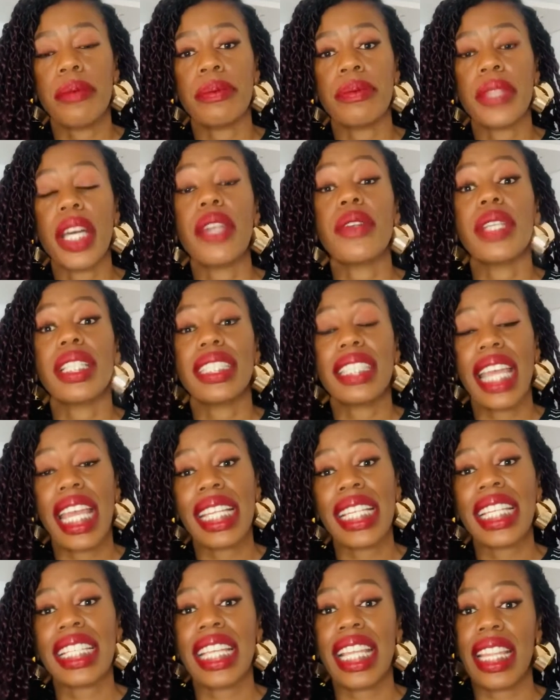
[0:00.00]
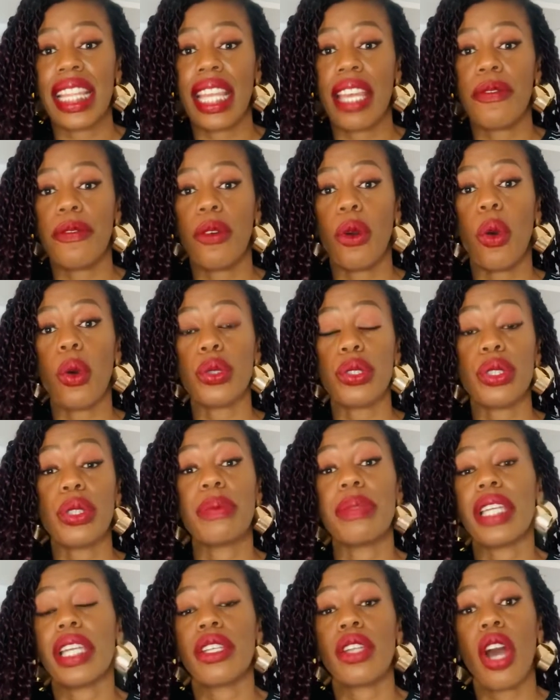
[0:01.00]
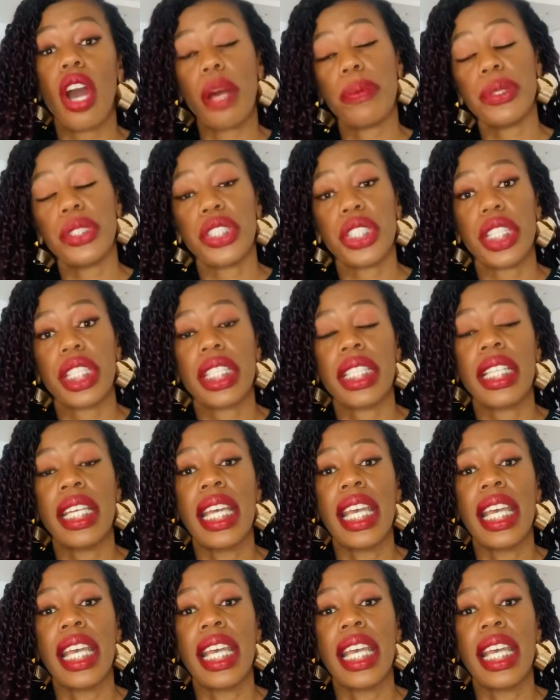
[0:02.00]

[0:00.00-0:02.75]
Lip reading: A retainer can therefore also be an option